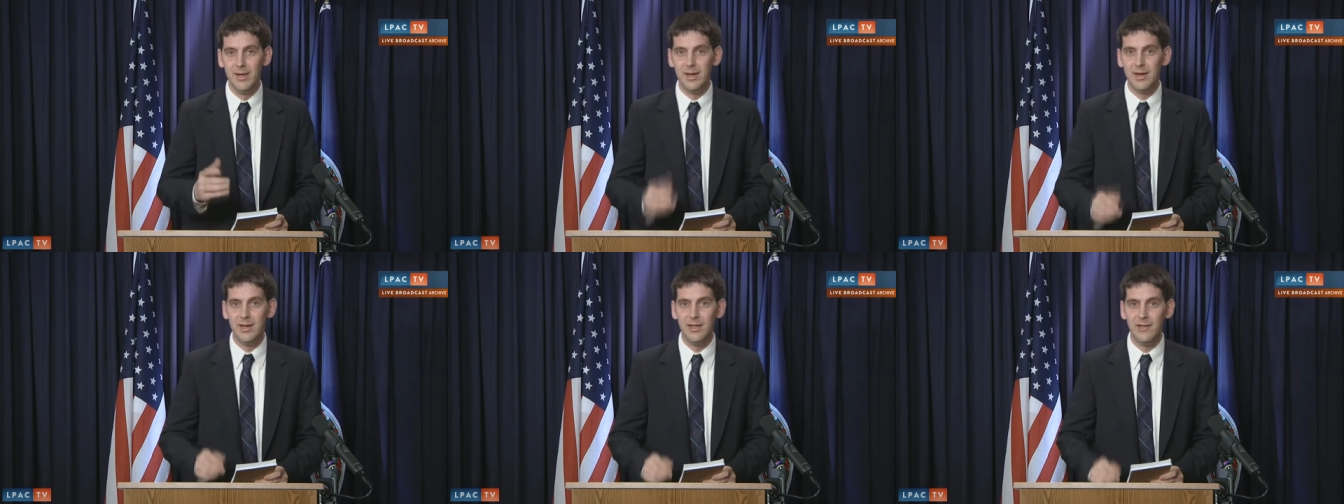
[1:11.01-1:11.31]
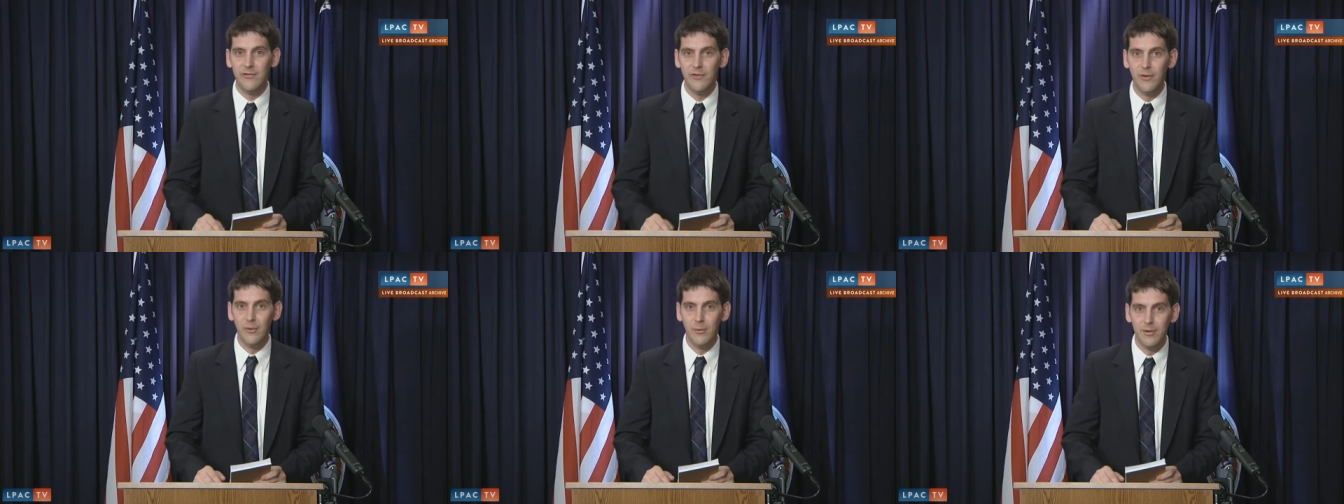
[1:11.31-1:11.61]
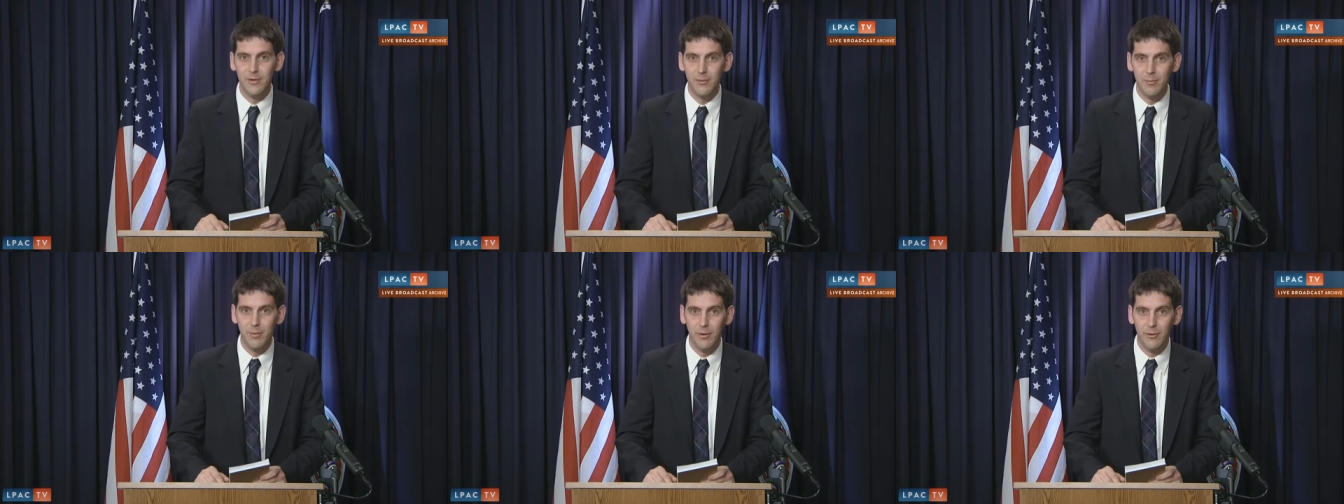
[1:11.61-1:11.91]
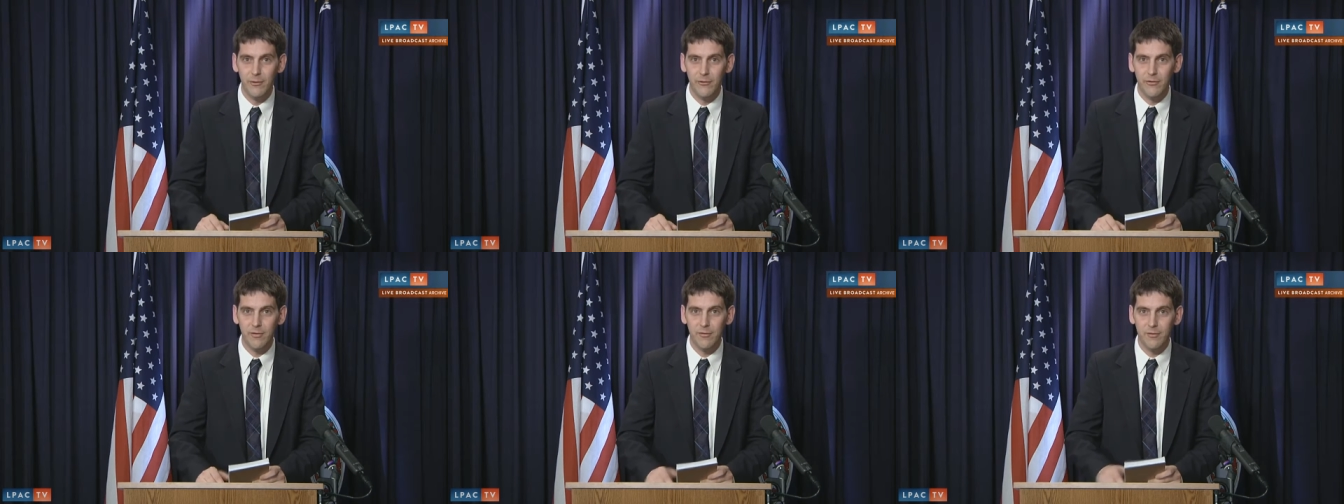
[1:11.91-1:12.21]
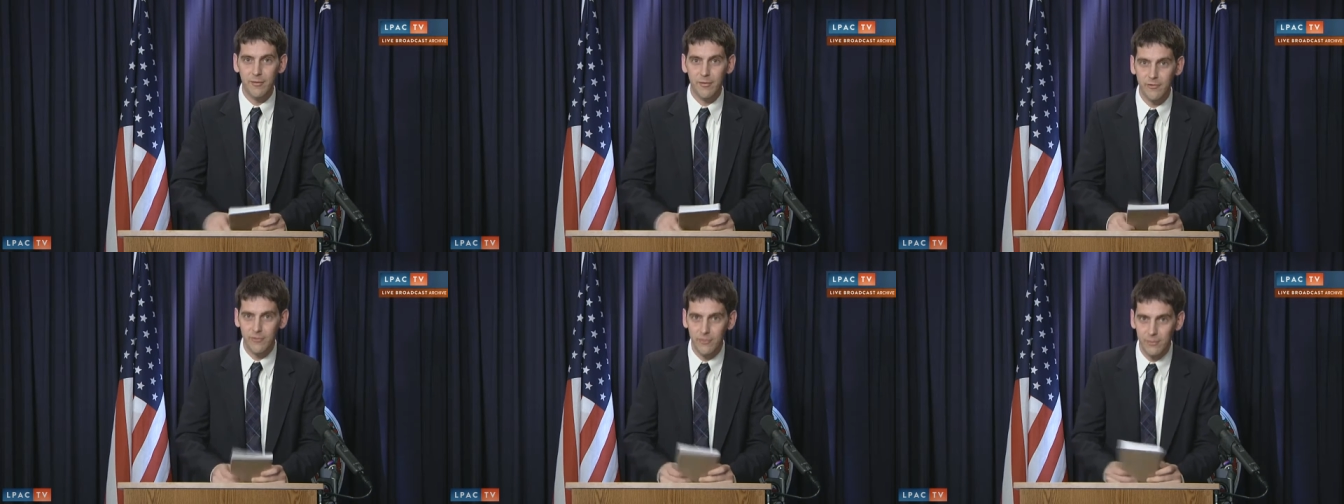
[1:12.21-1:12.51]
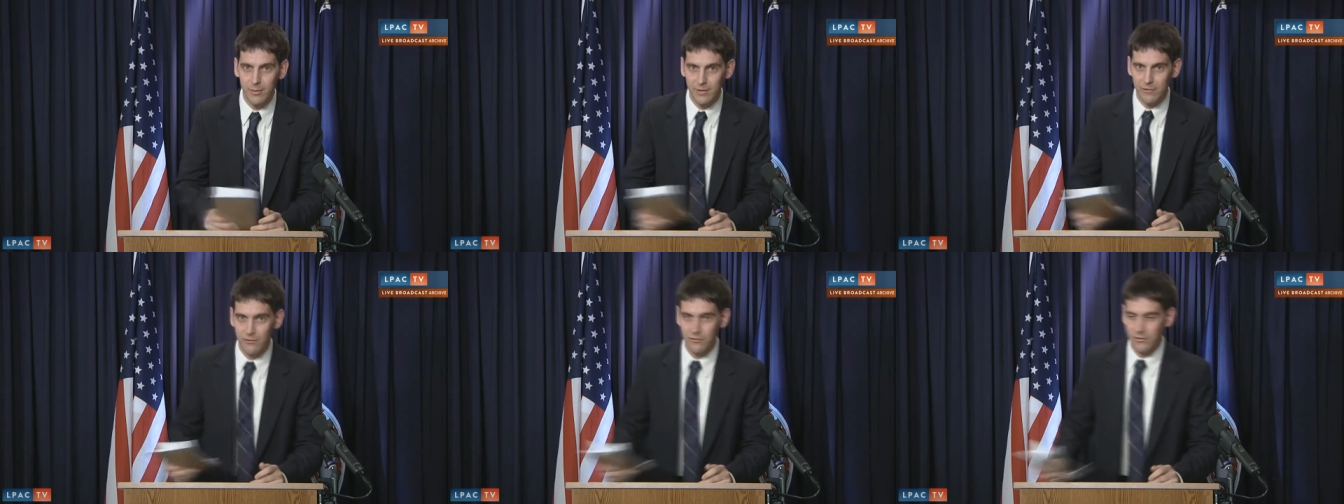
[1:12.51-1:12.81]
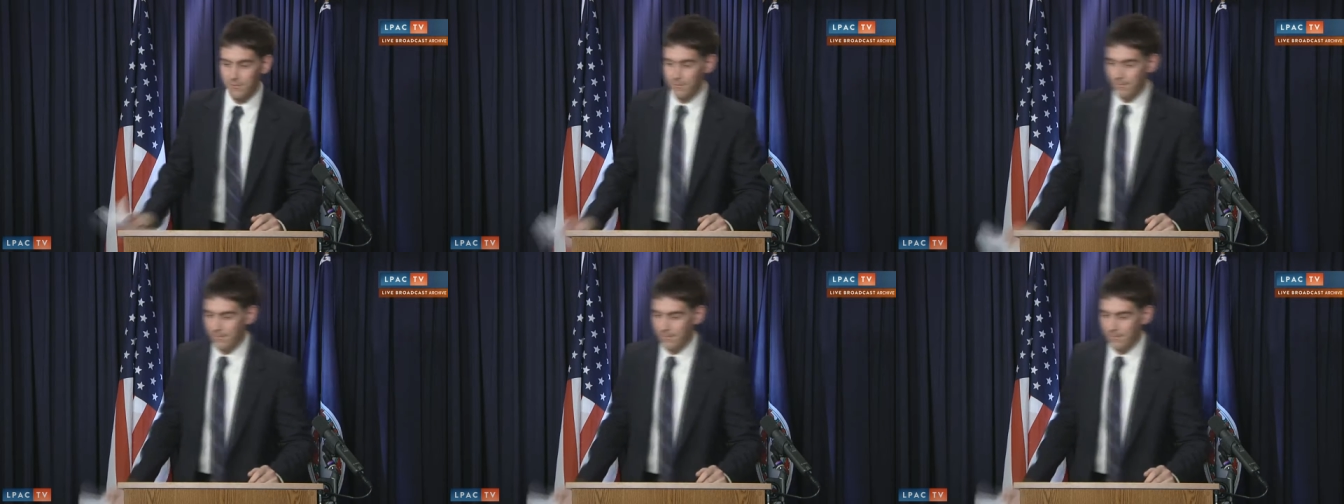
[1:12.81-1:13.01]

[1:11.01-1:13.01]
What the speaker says: and he's going to pose the first question.